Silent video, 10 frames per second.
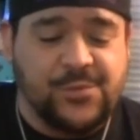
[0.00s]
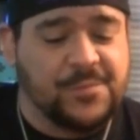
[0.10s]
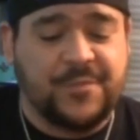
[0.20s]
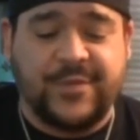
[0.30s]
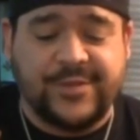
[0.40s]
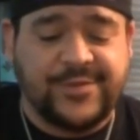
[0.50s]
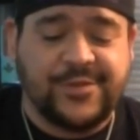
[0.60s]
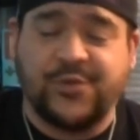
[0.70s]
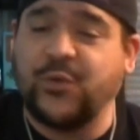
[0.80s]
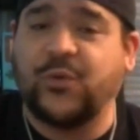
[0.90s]
you, this
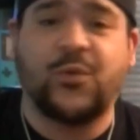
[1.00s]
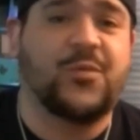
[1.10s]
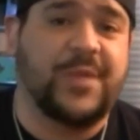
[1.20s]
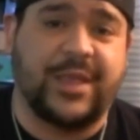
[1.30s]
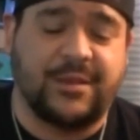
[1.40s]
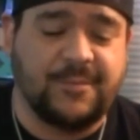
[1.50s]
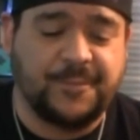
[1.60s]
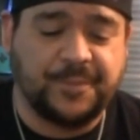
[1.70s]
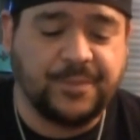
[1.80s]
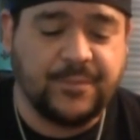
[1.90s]
is too cool, man.
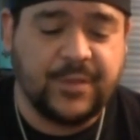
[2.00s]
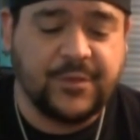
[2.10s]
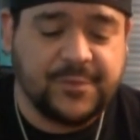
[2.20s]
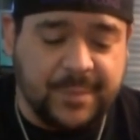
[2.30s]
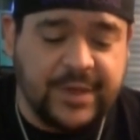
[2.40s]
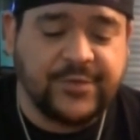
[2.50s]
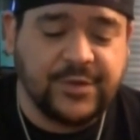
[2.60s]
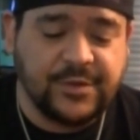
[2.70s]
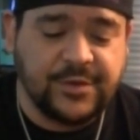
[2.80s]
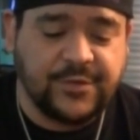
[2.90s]

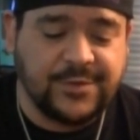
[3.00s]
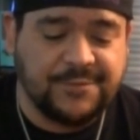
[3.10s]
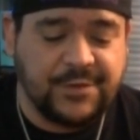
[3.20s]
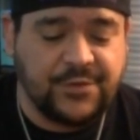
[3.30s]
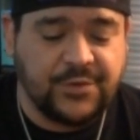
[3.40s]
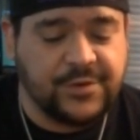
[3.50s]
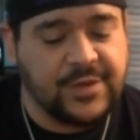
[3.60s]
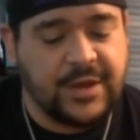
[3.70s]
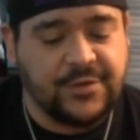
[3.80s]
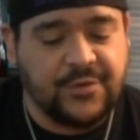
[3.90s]
Special edition featuring
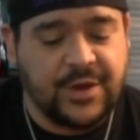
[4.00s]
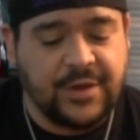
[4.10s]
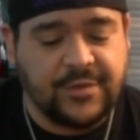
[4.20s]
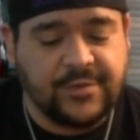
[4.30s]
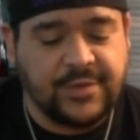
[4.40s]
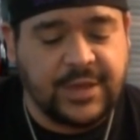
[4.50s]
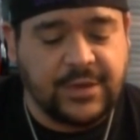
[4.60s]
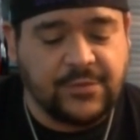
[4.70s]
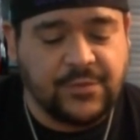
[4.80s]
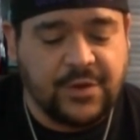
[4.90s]
San Andreas, the
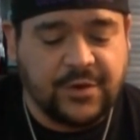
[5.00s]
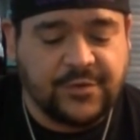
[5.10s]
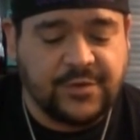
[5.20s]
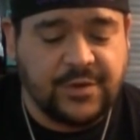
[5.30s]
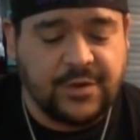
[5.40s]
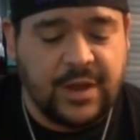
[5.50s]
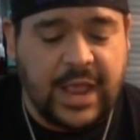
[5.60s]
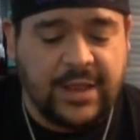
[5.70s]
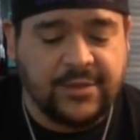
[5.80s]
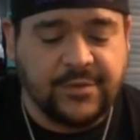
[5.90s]
introduction,
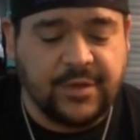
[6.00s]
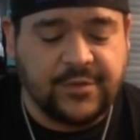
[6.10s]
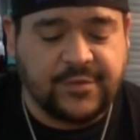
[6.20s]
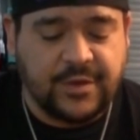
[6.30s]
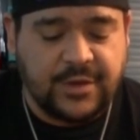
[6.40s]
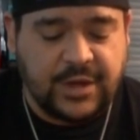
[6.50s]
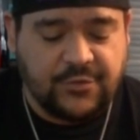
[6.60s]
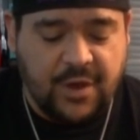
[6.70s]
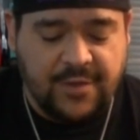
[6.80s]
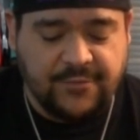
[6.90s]
and Sunday
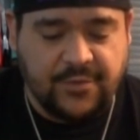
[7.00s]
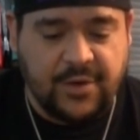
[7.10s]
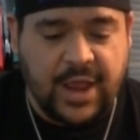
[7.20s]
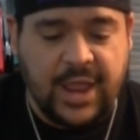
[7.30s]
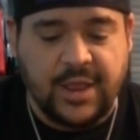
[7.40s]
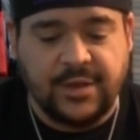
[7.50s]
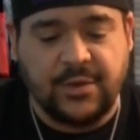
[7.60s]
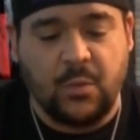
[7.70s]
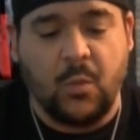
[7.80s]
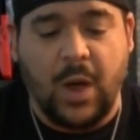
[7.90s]
Driver, and
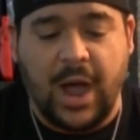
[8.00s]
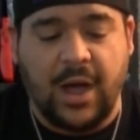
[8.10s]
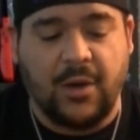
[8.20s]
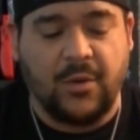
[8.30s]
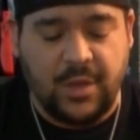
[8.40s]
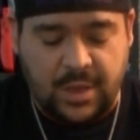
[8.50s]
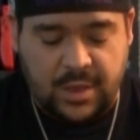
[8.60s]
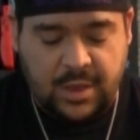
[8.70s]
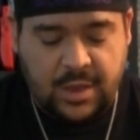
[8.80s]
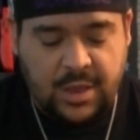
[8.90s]
wow.
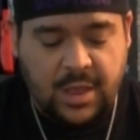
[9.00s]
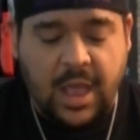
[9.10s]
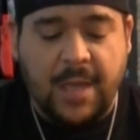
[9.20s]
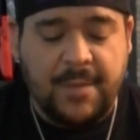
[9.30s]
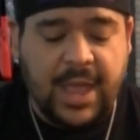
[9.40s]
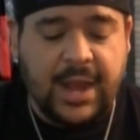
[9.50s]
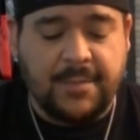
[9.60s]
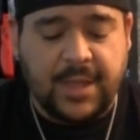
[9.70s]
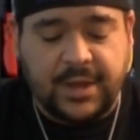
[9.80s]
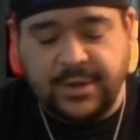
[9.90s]
Man,
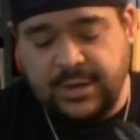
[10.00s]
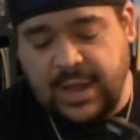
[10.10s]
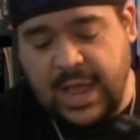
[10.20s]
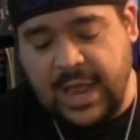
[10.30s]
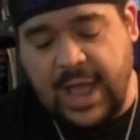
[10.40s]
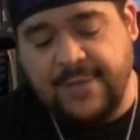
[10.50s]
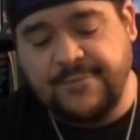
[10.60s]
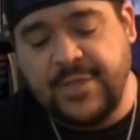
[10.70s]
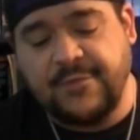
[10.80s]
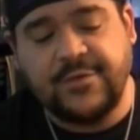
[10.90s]
I'm not gonna lie,
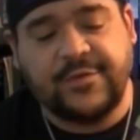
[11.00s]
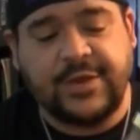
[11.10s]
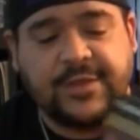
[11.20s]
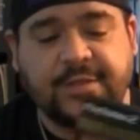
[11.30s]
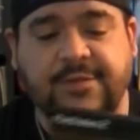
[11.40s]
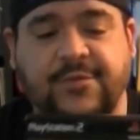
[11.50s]
I've never seen this